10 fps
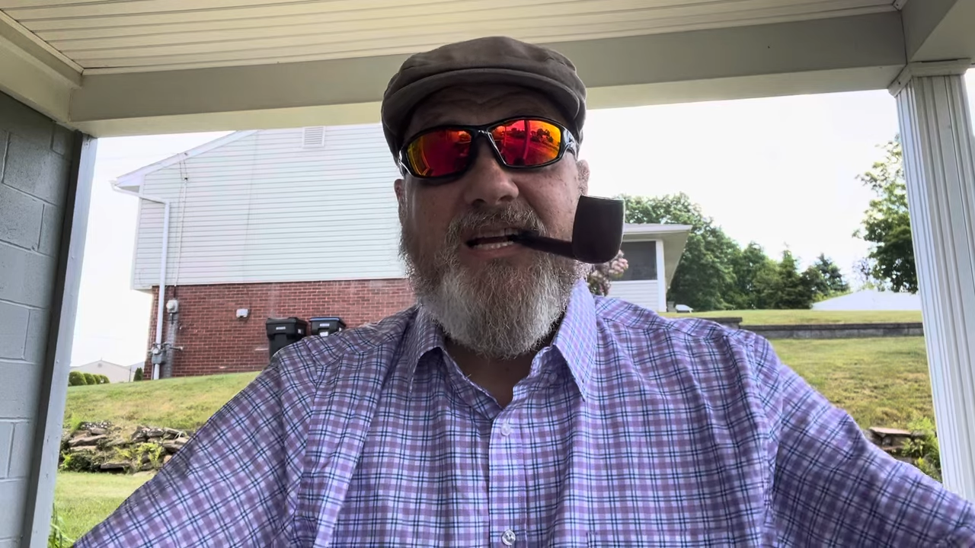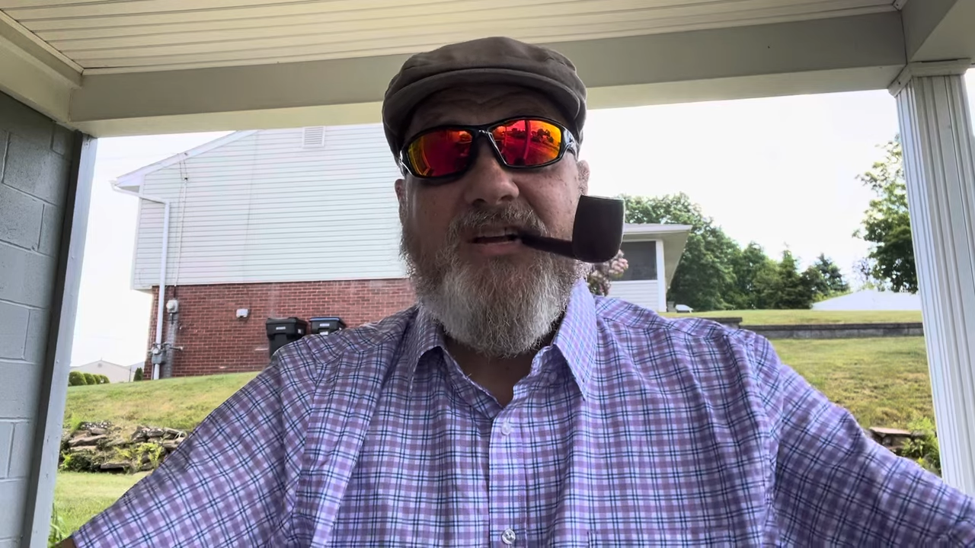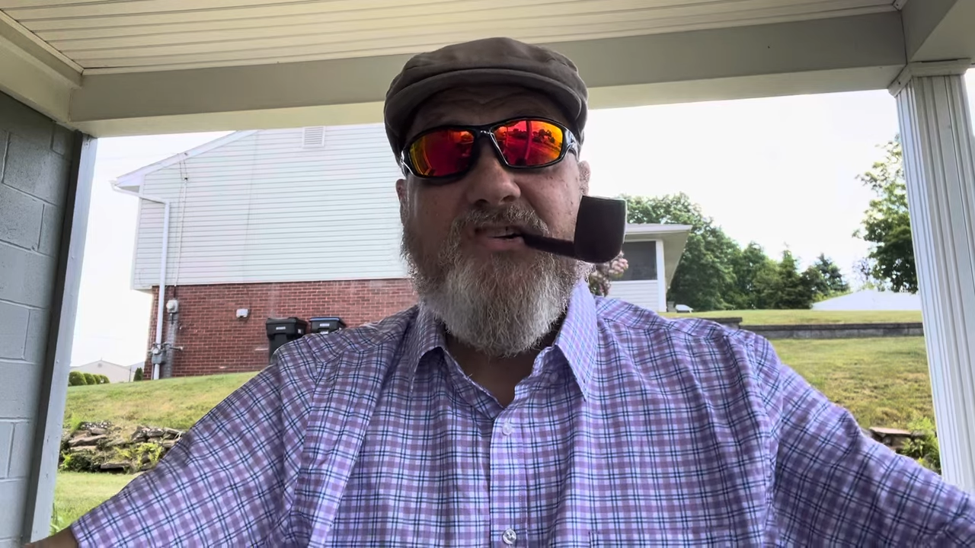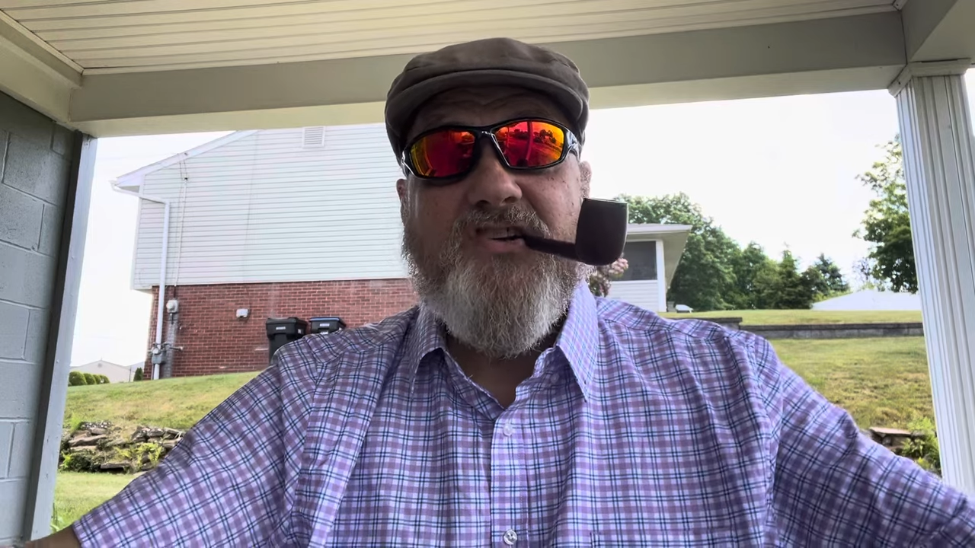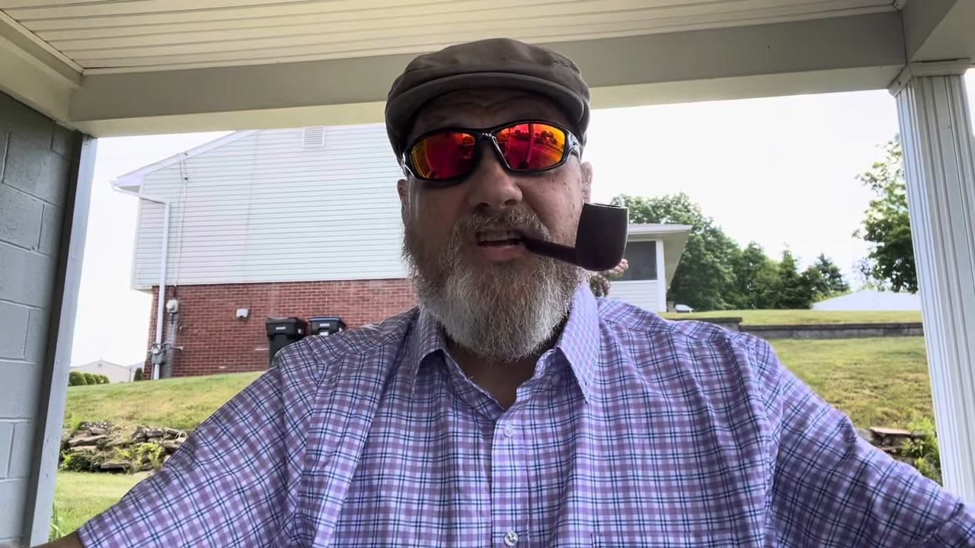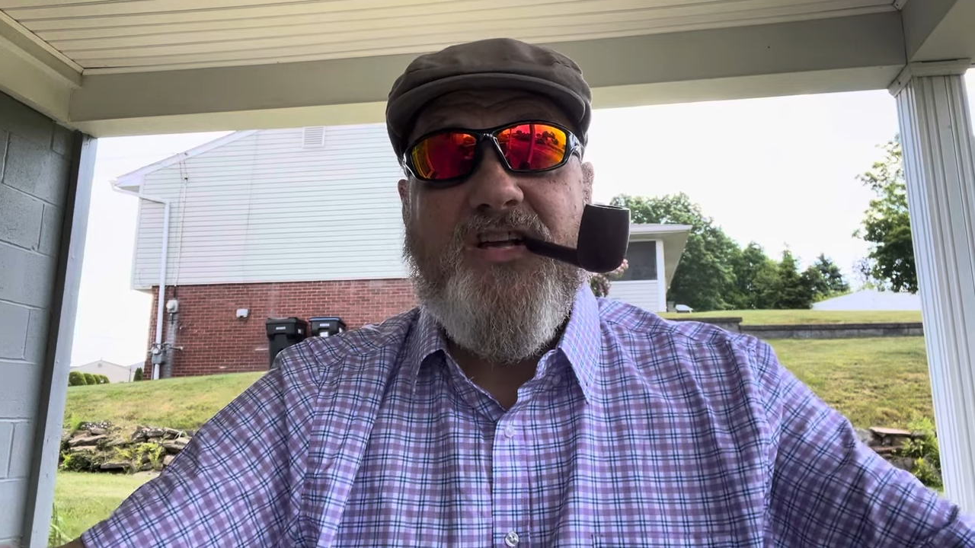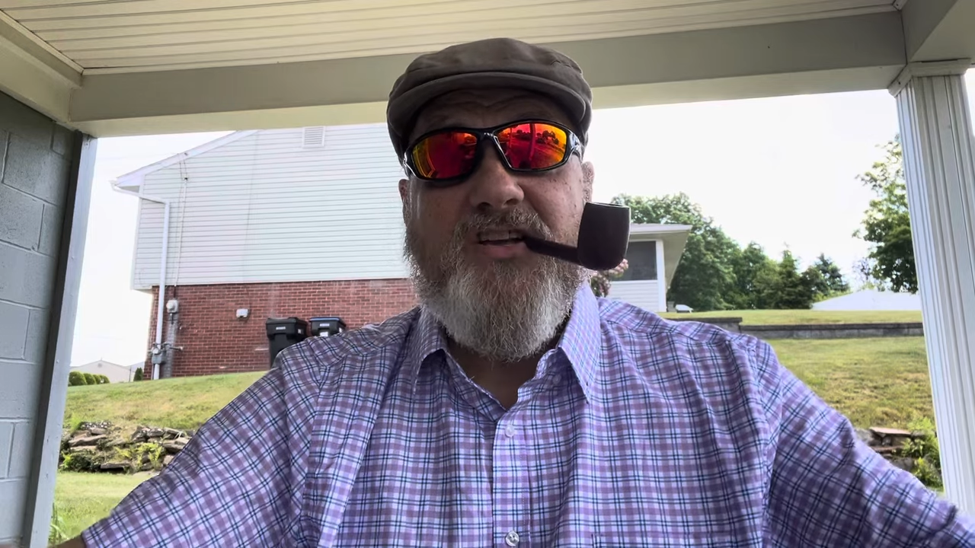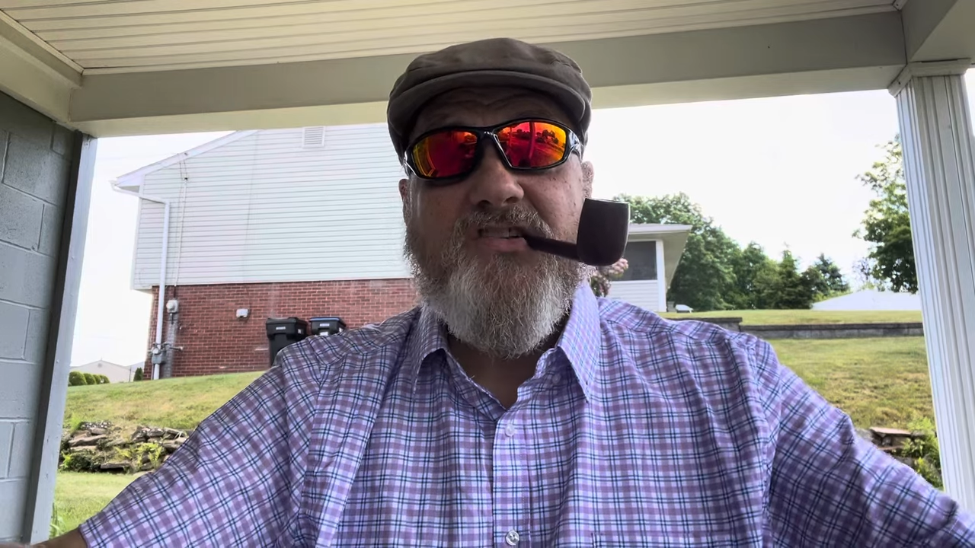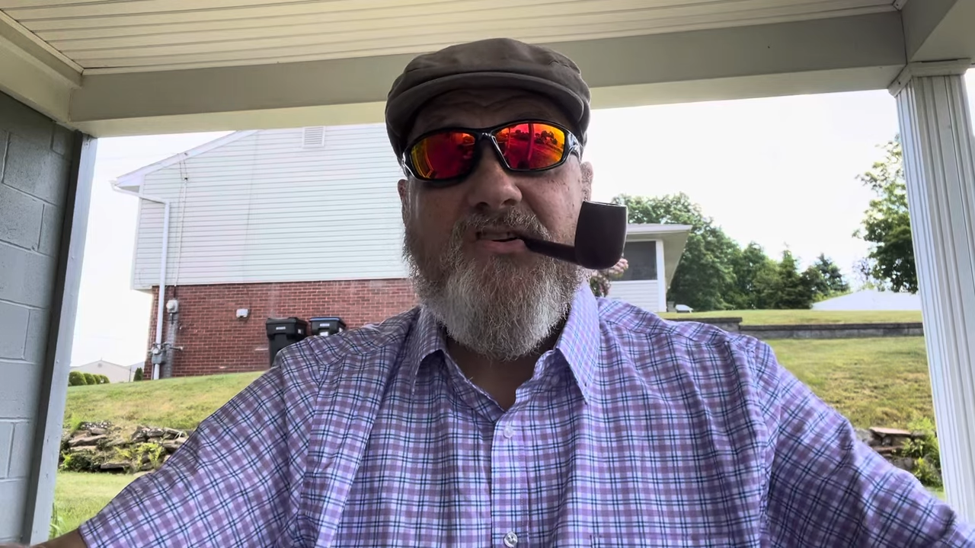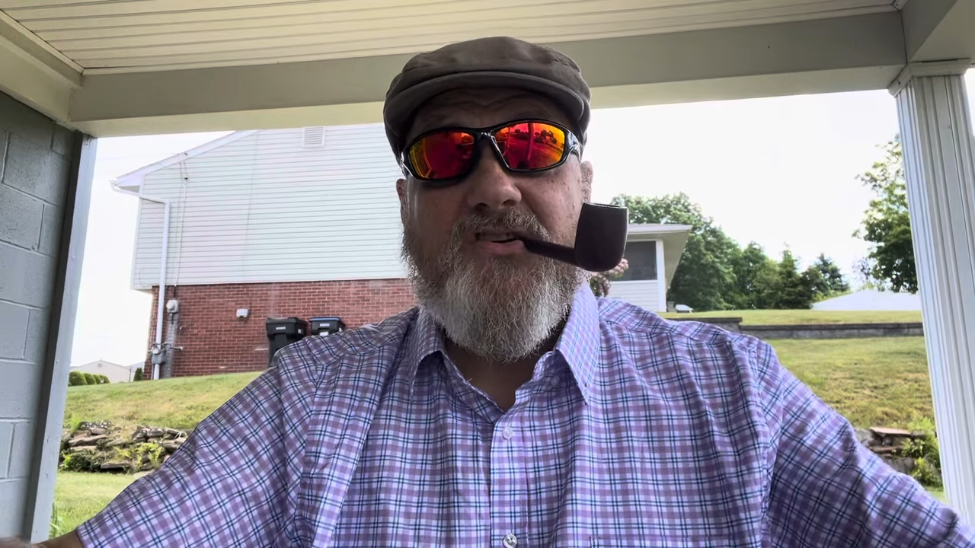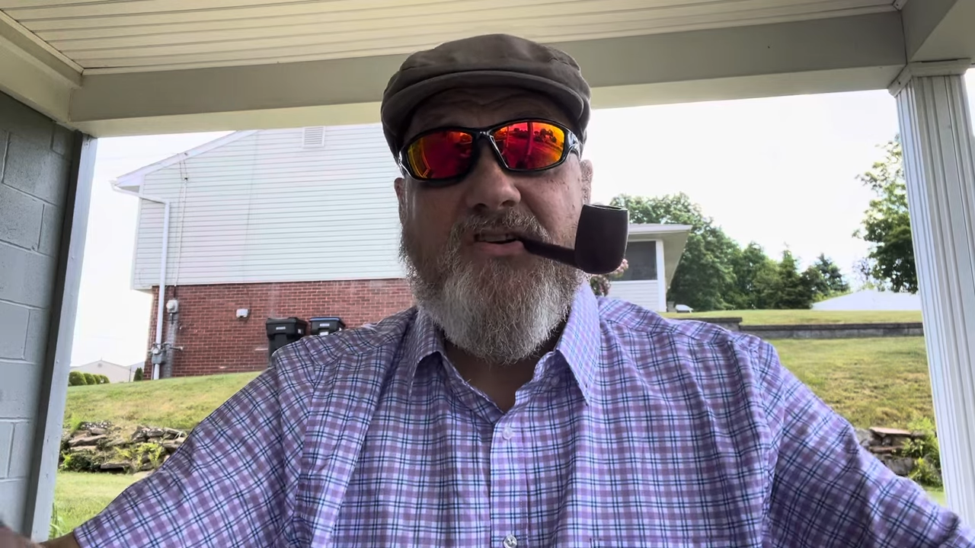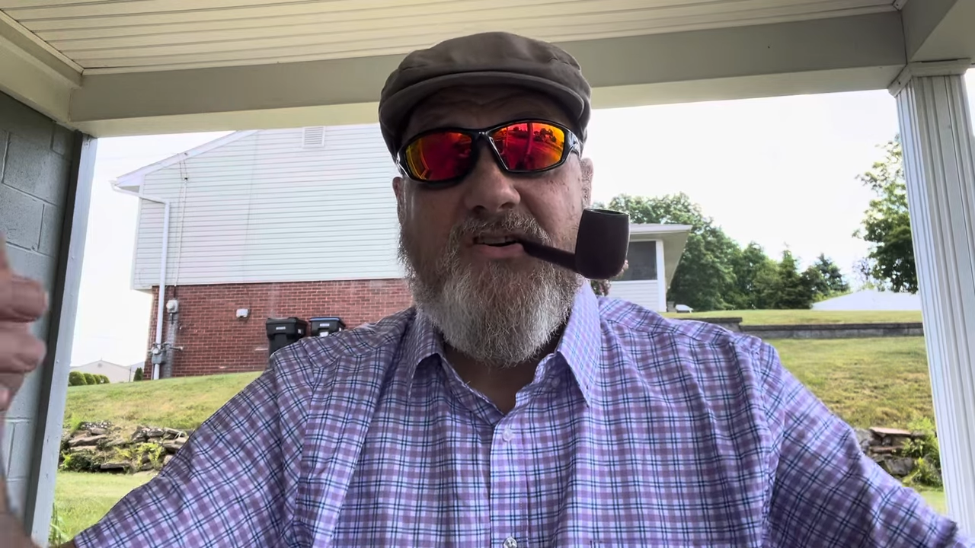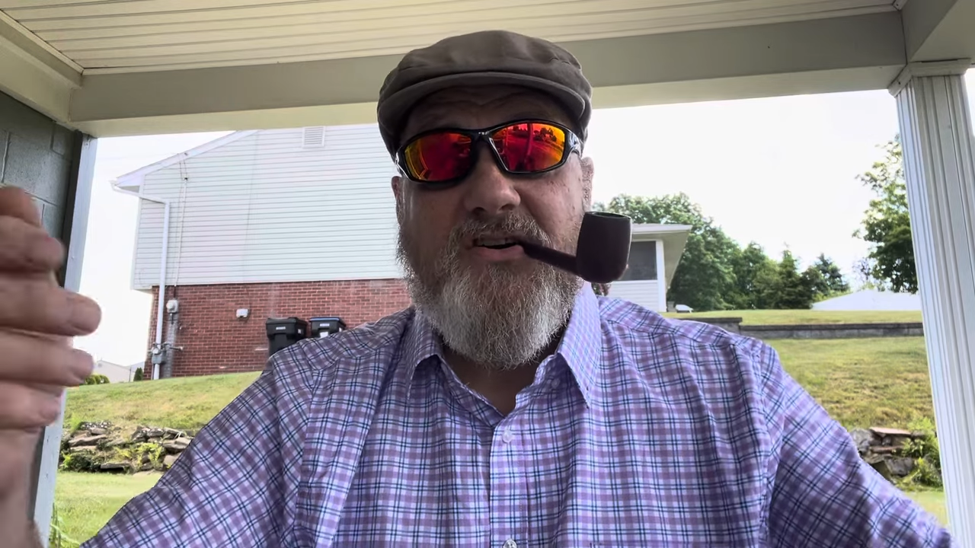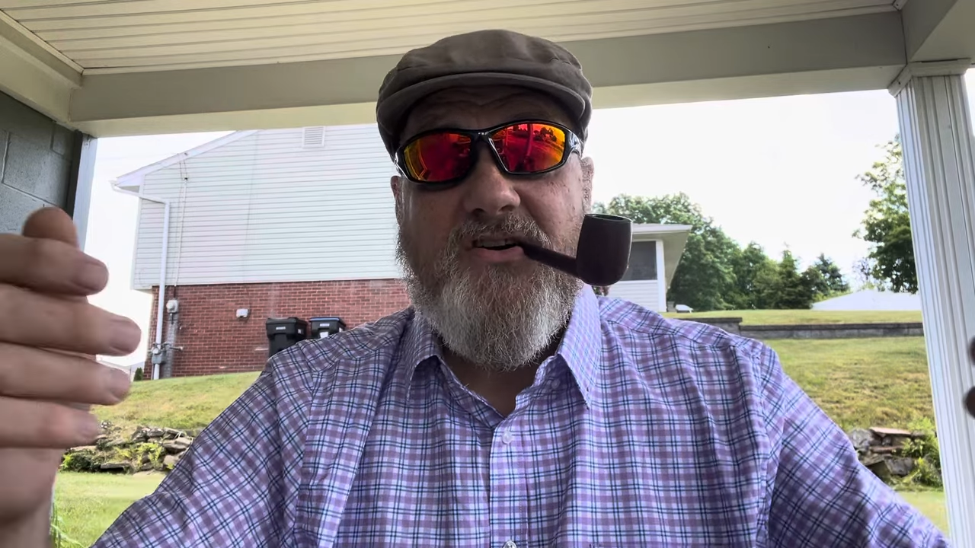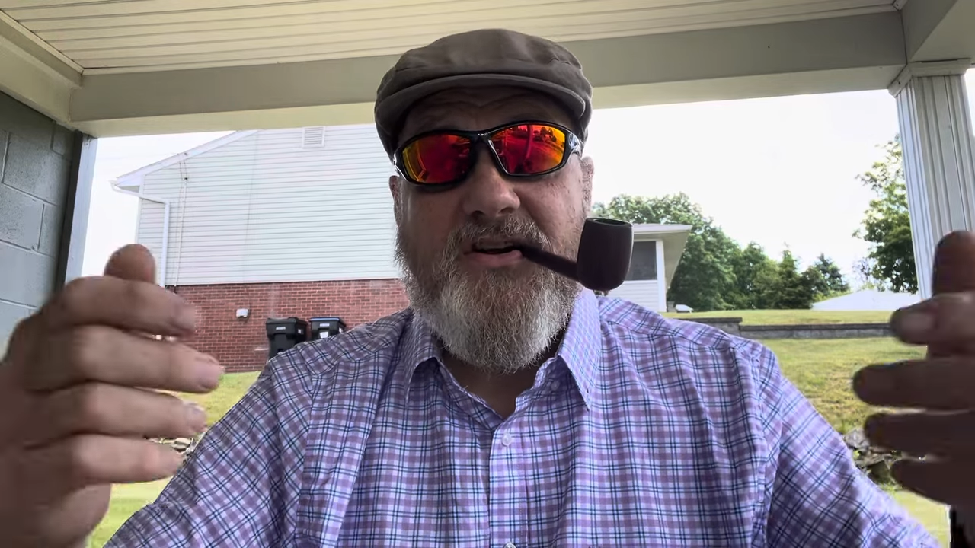She's
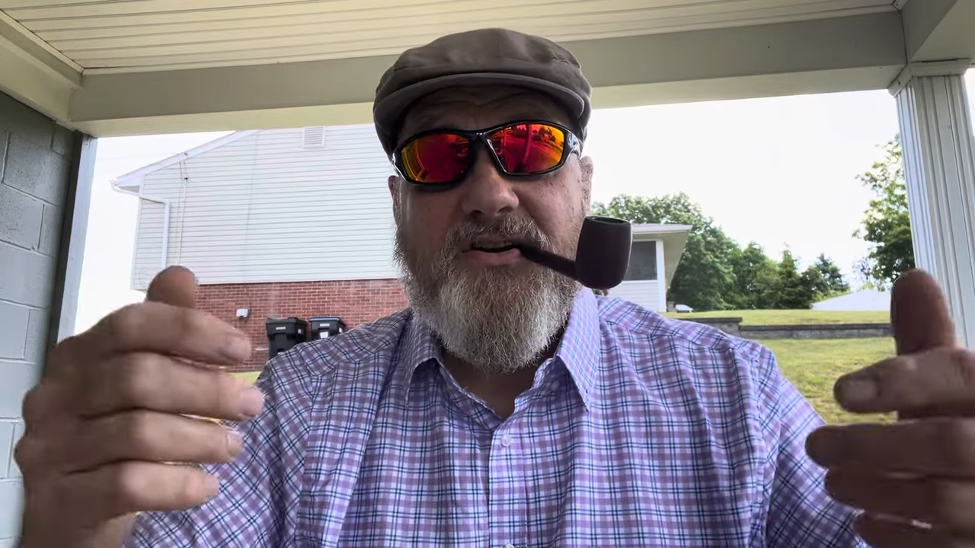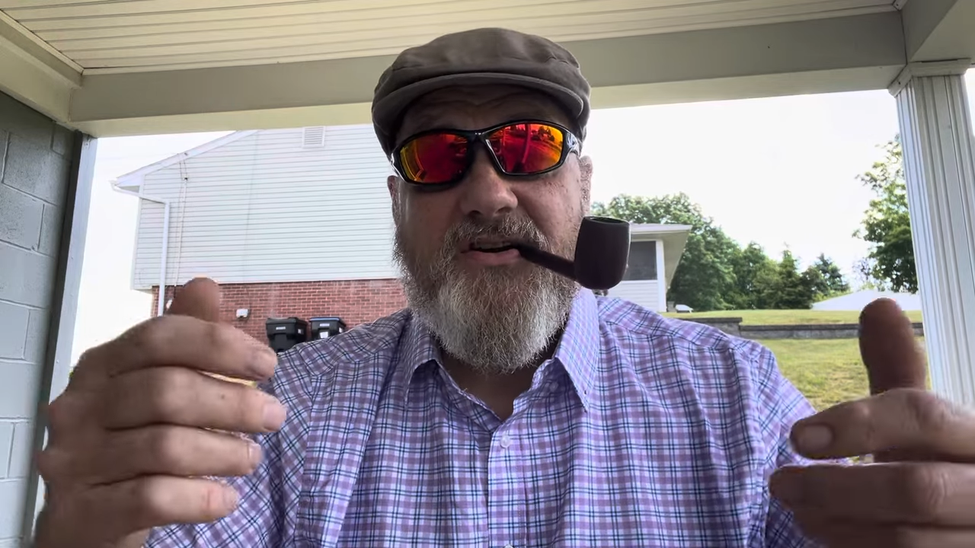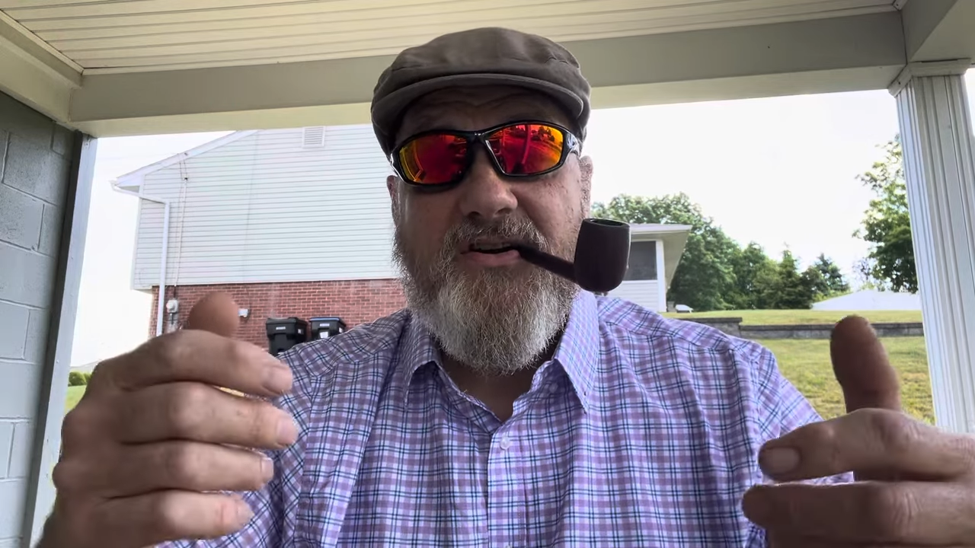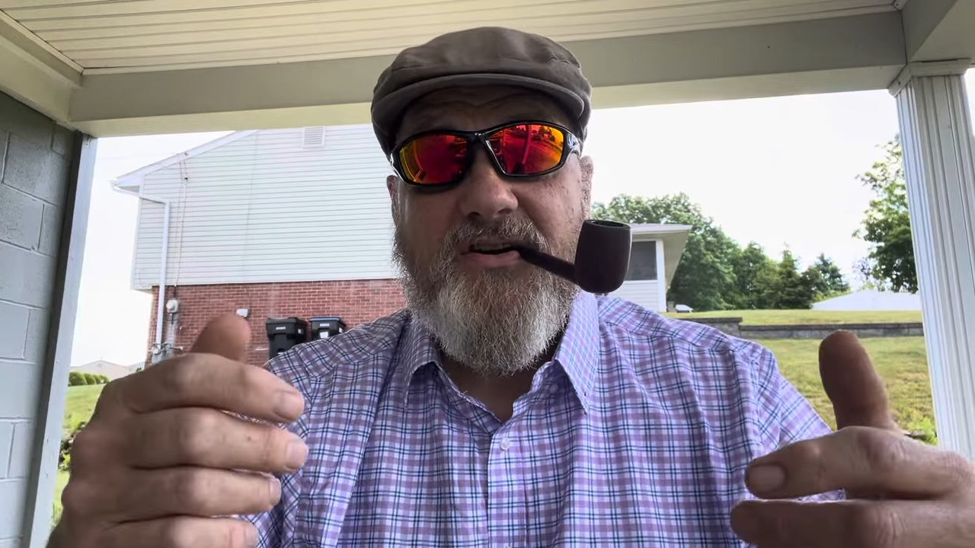on